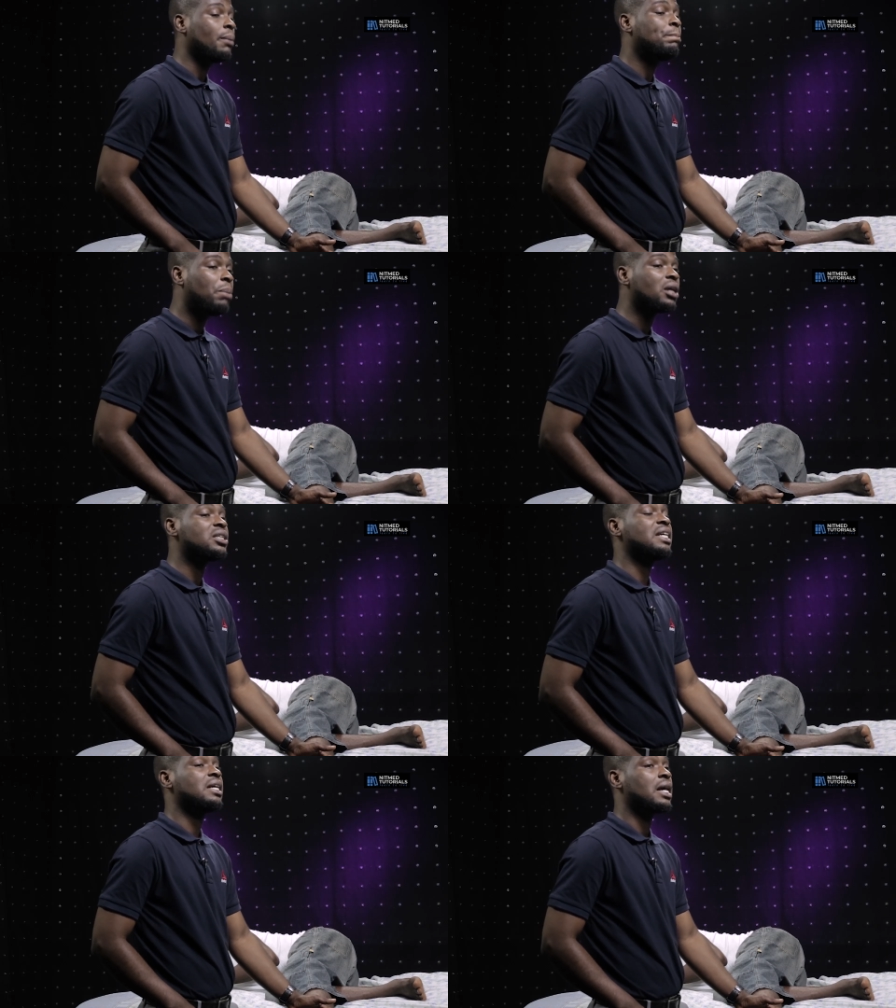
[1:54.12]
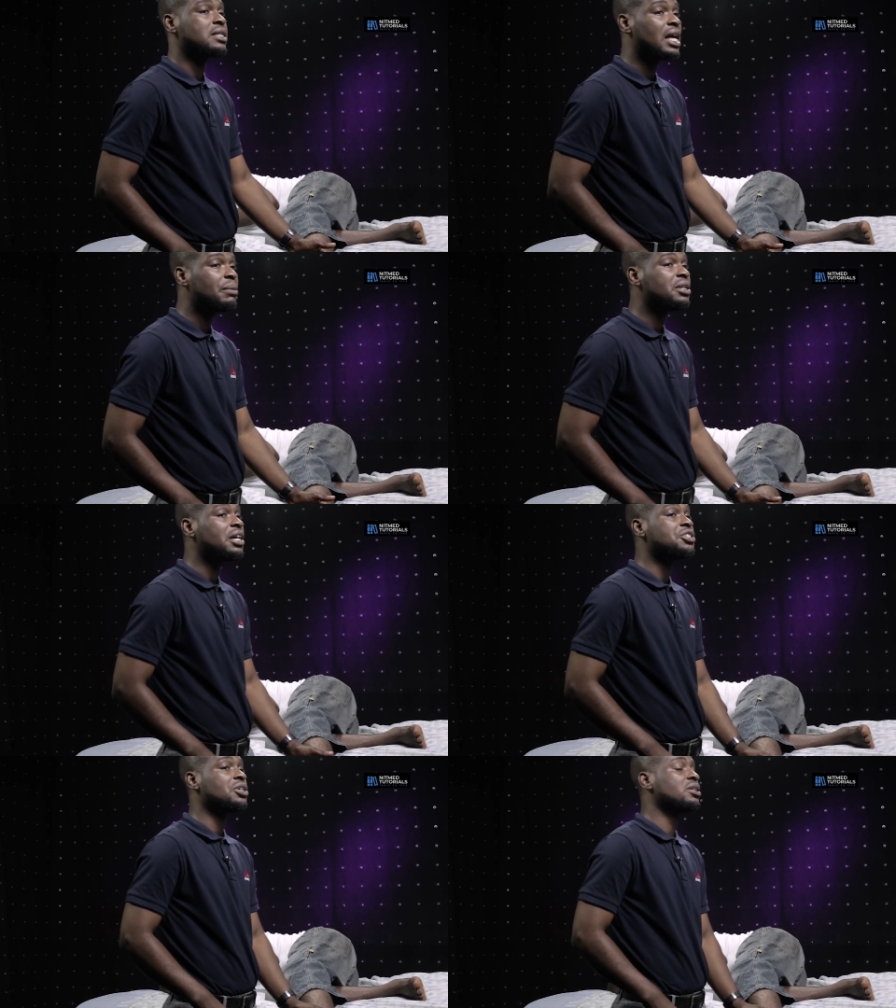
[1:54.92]
But in an
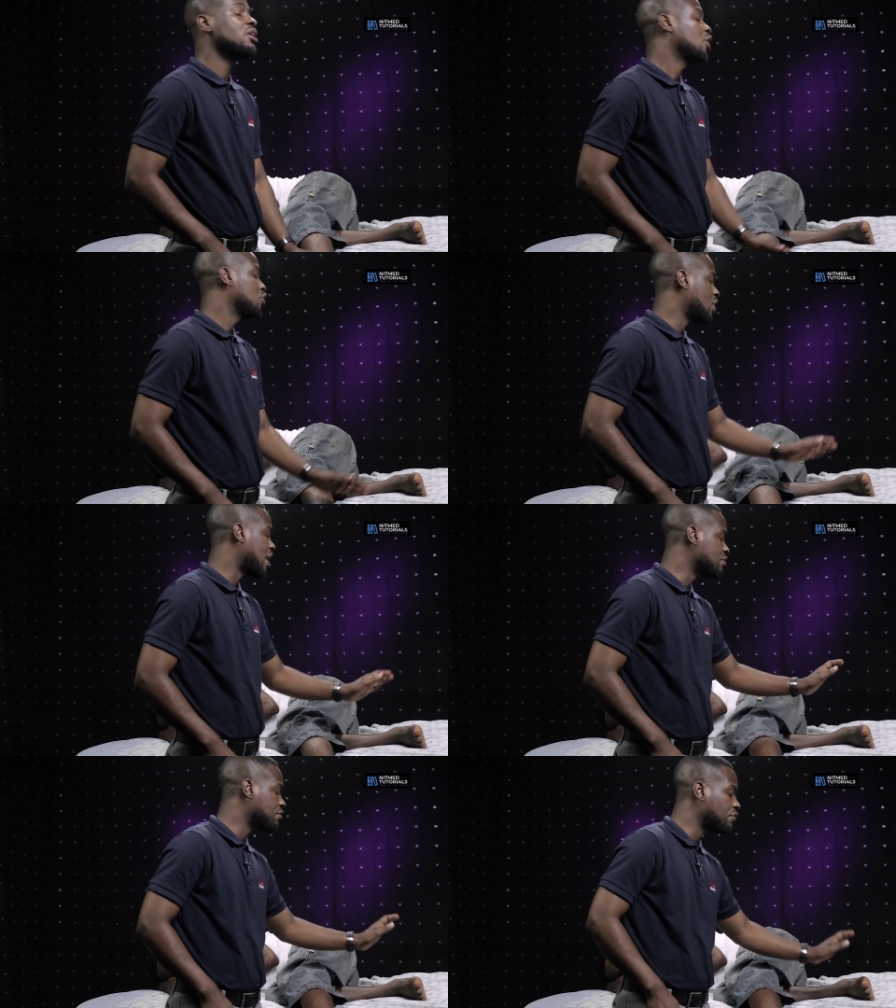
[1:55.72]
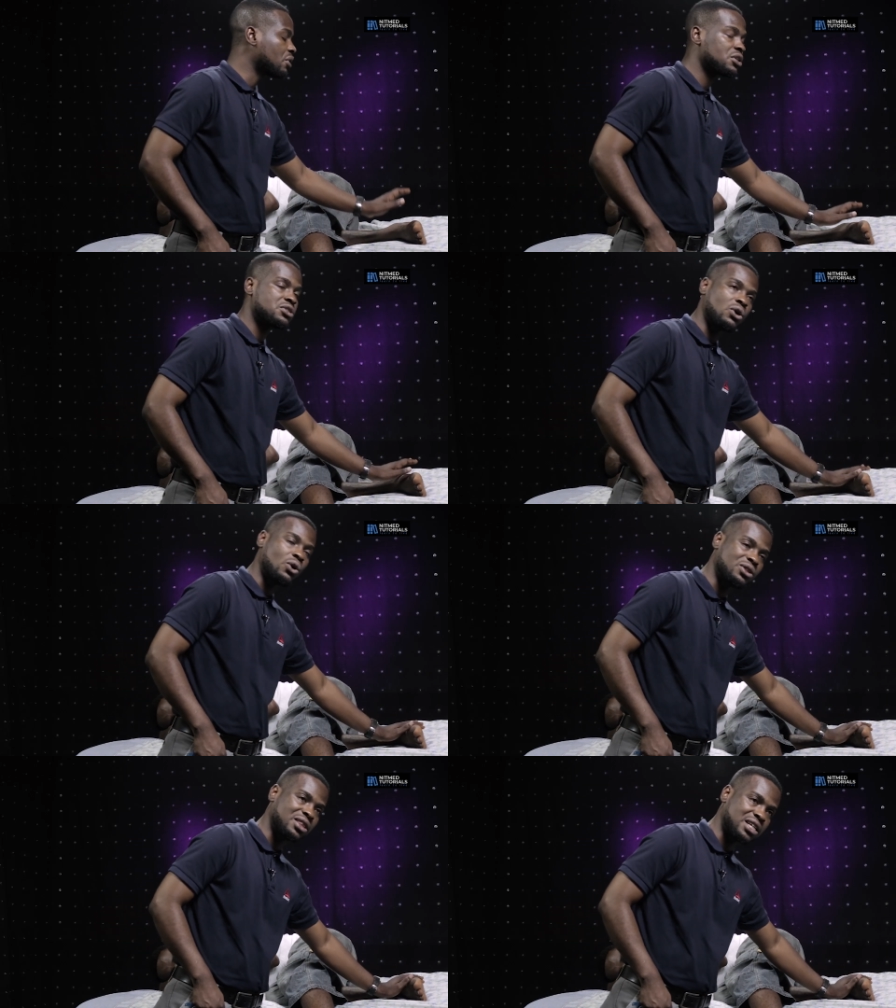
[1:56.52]
examination, you have to focus
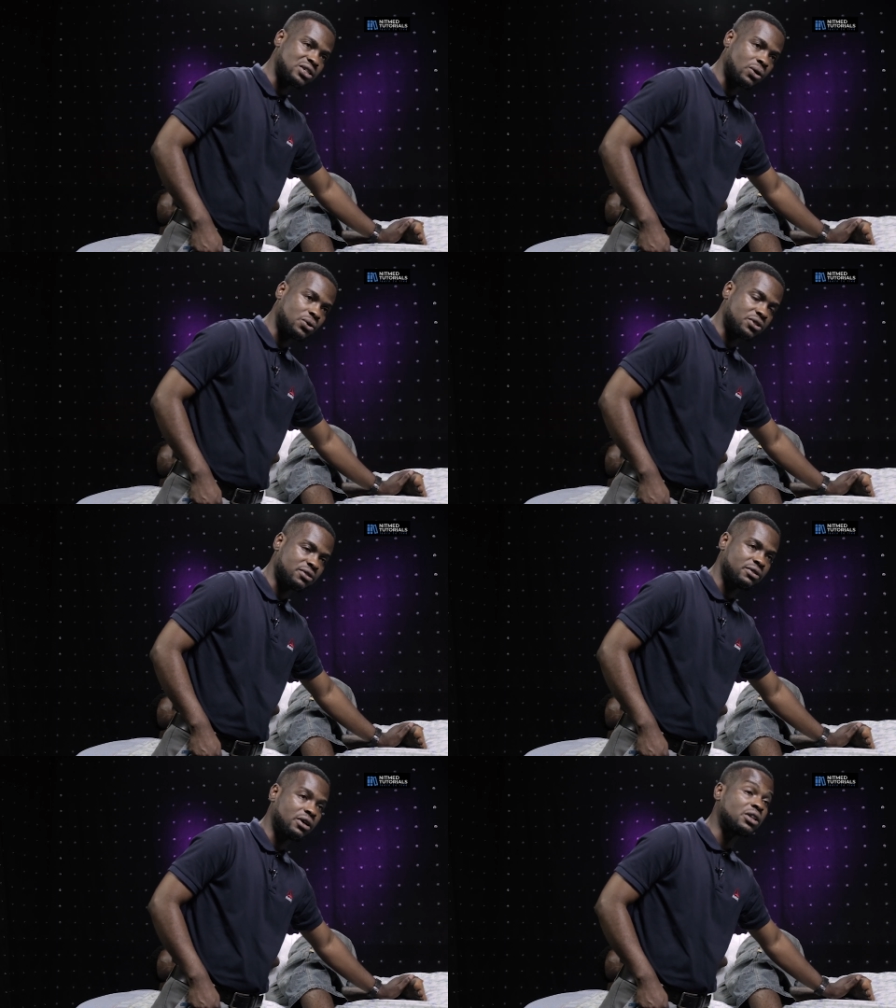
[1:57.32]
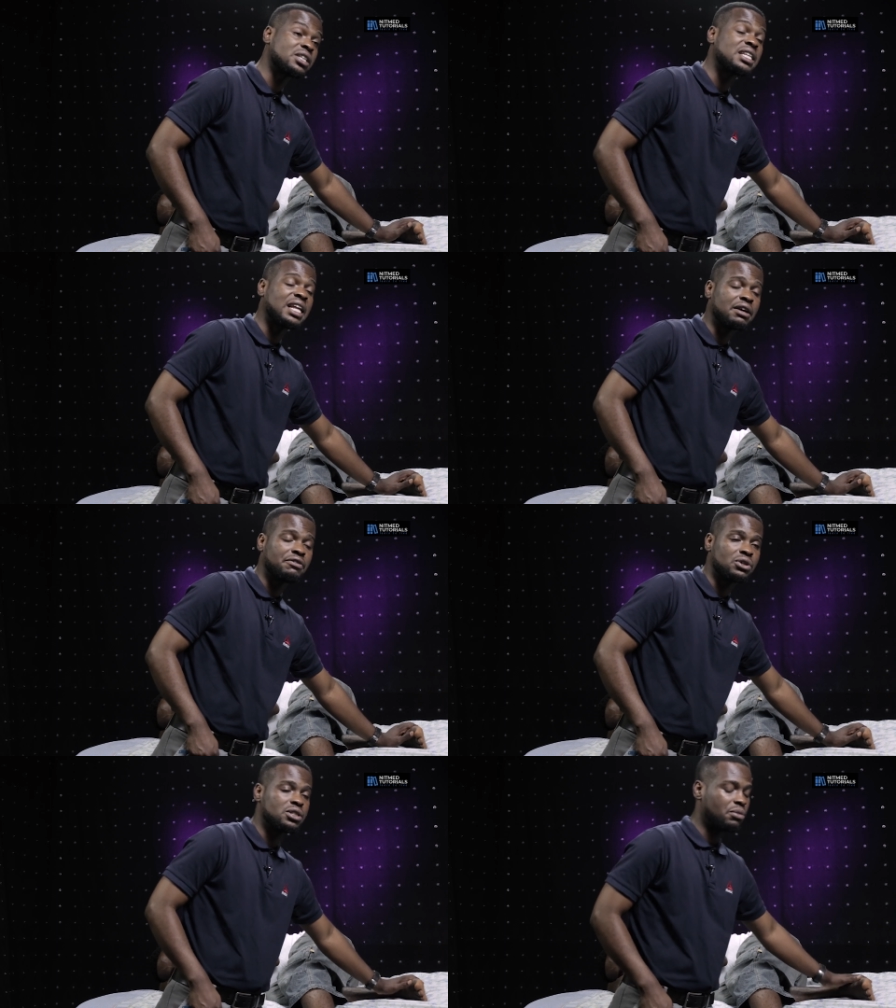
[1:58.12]
on this ulcer, on this leg
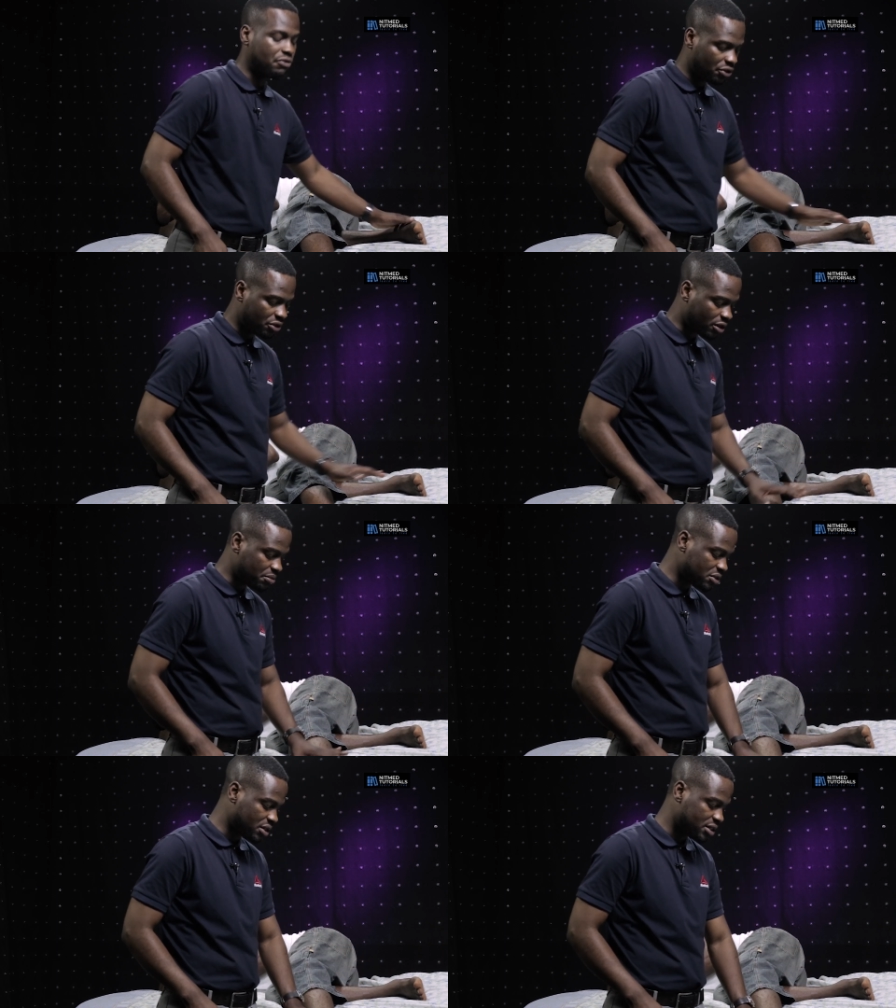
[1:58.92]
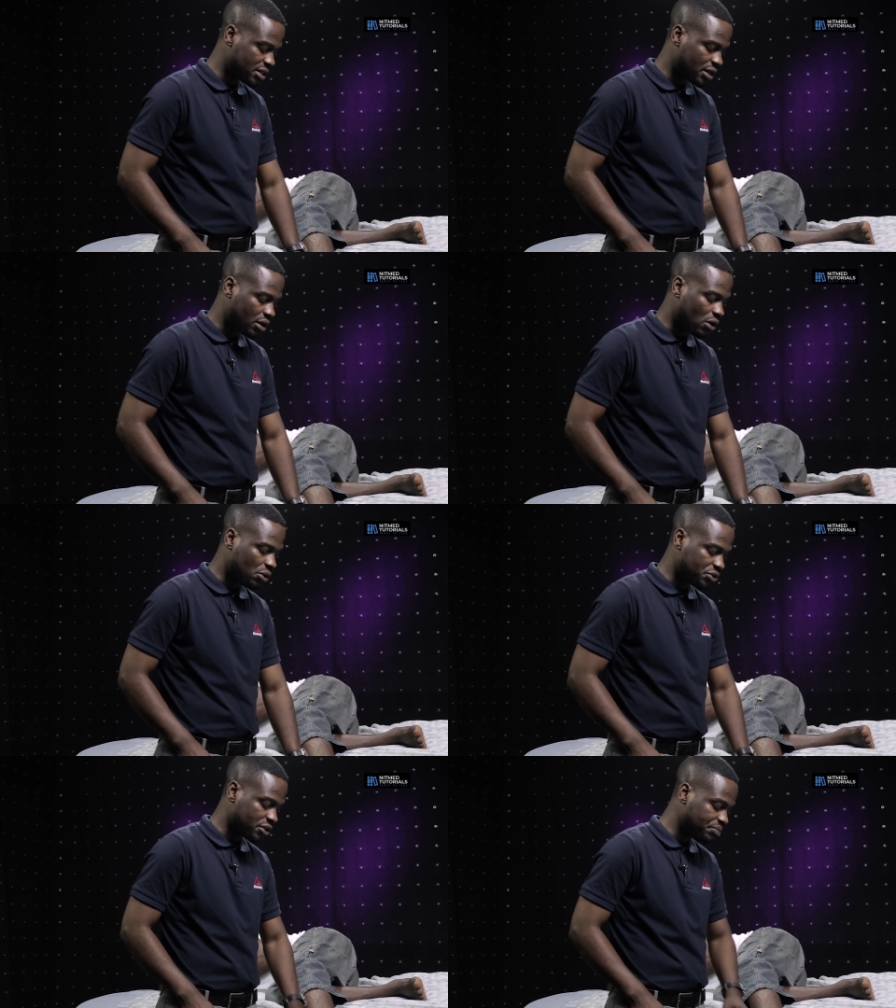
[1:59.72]
first before you come to this
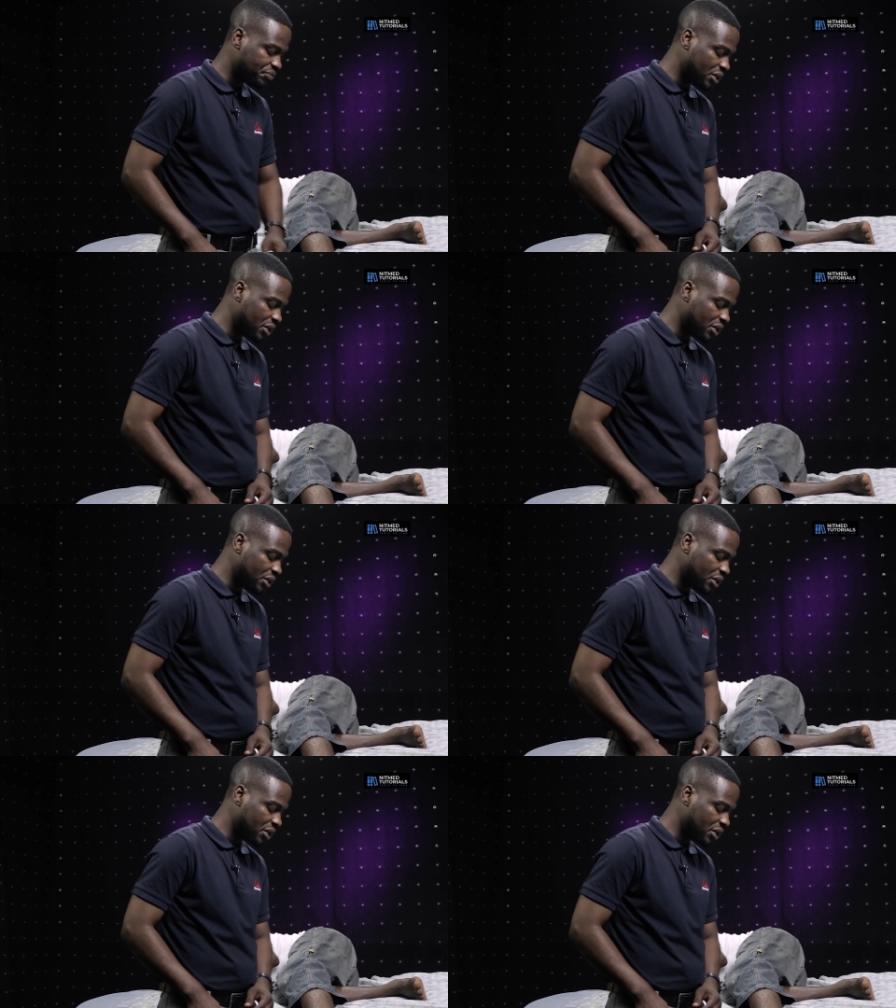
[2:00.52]
ulcer.